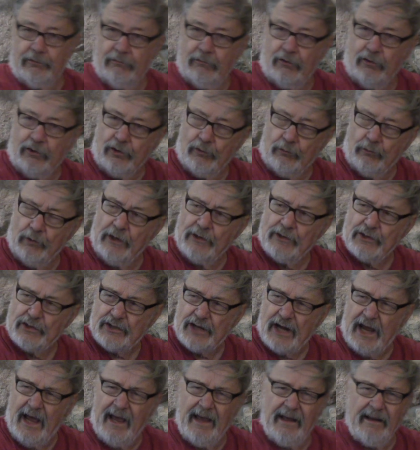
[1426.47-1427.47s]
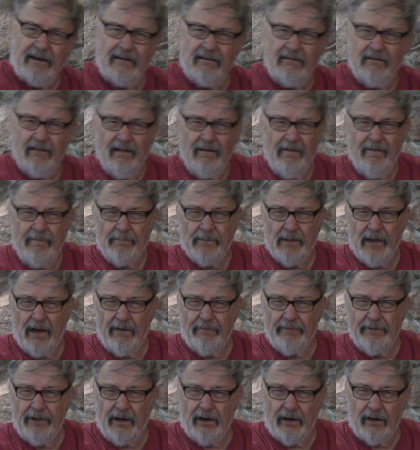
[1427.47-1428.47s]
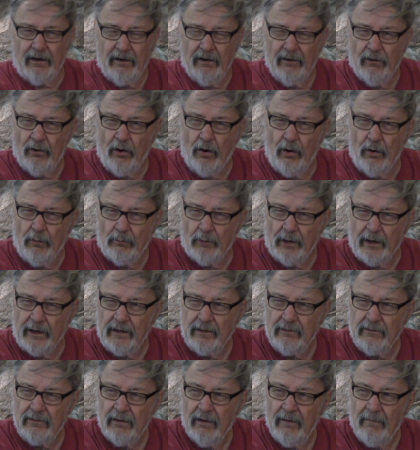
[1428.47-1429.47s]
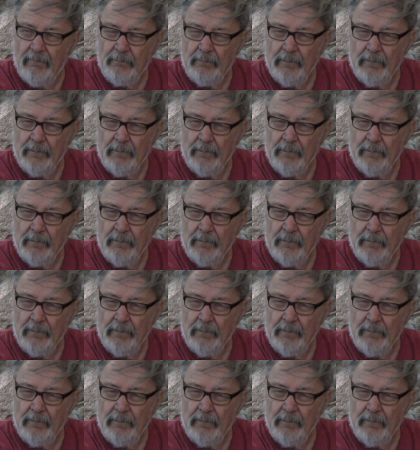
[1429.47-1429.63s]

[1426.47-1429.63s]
or one side of their home range,